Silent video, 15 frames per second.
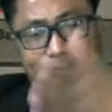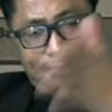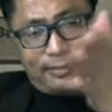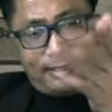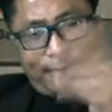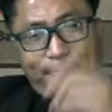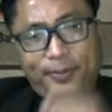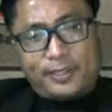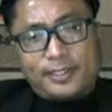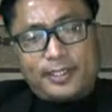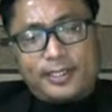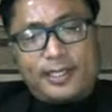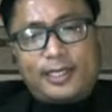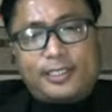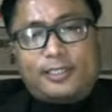
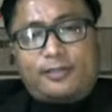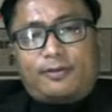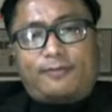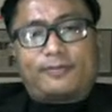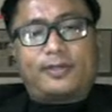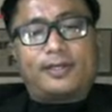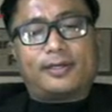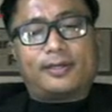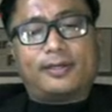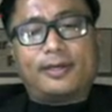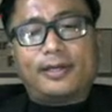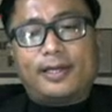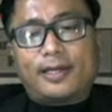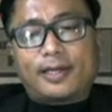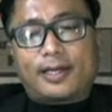representation of the
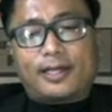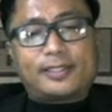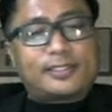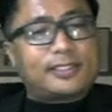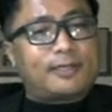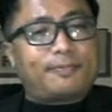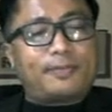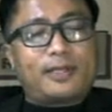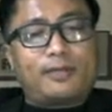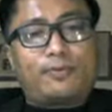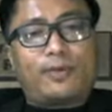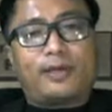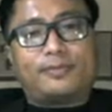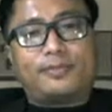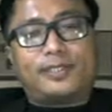concept that
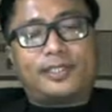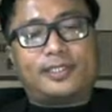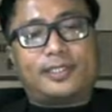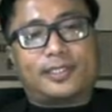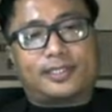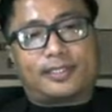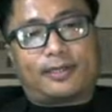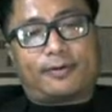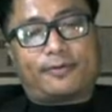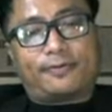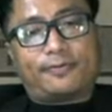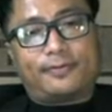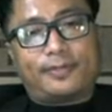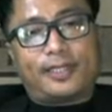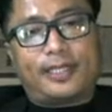we have seen just now.
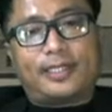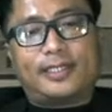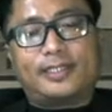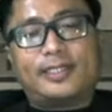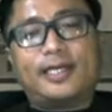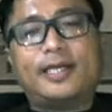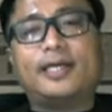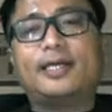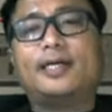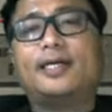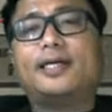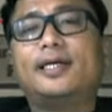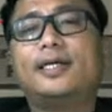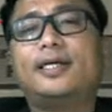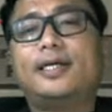That is the
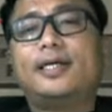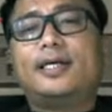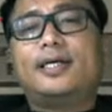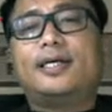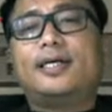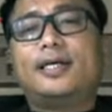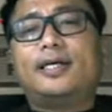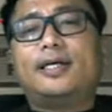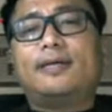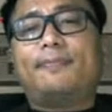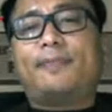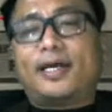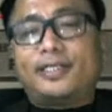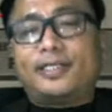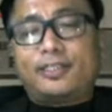
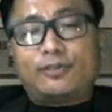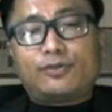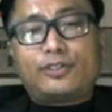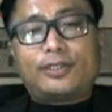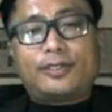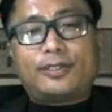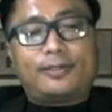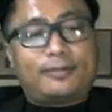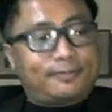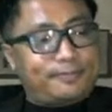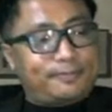plagiosphere.